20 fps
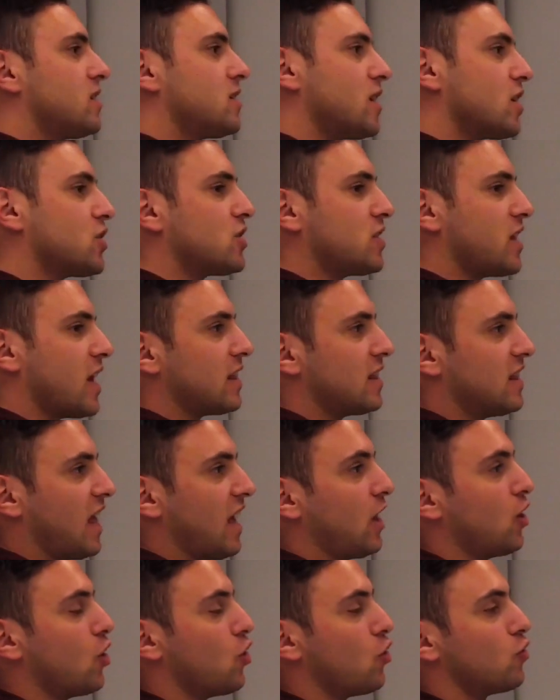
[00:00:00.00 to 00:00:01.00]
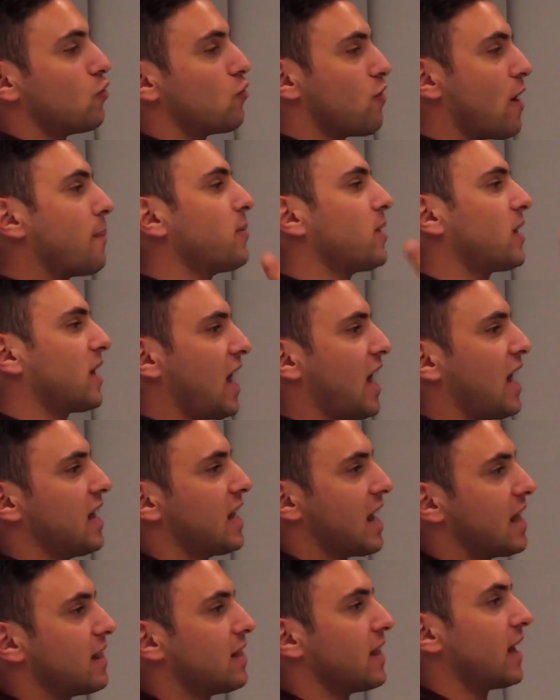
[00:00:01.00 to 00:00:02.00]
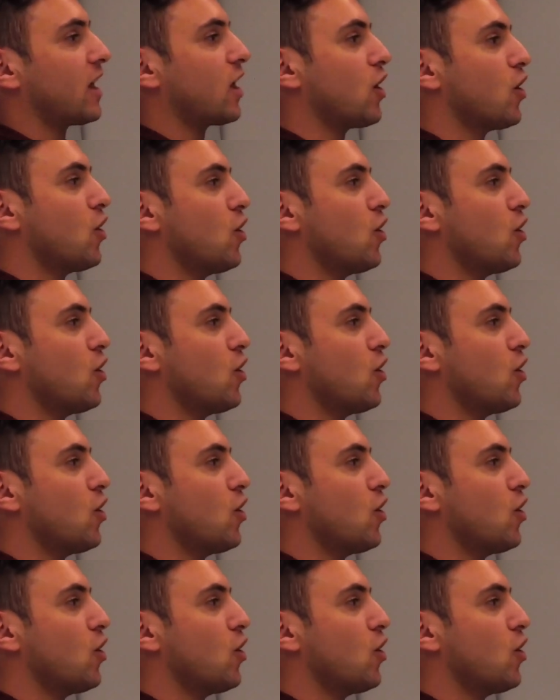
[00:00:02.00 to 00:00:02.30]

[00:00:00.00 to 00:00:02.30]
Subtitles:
such that they could replicate and